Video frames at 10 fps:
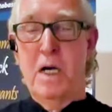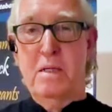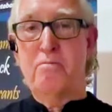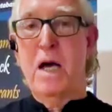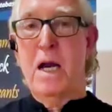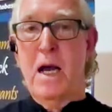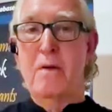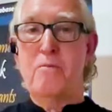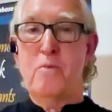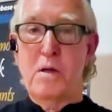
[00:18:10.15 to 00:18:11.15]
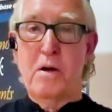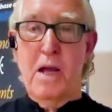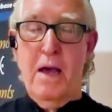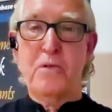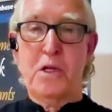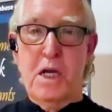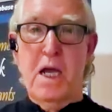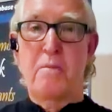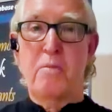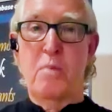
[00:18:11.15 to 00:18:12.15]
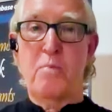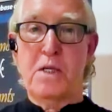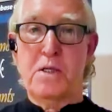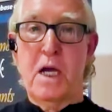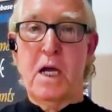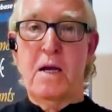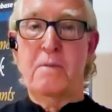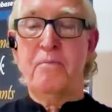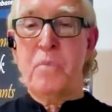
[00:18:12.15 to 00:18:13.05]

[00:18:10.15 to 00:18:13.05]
but I'd rather have the time on my side.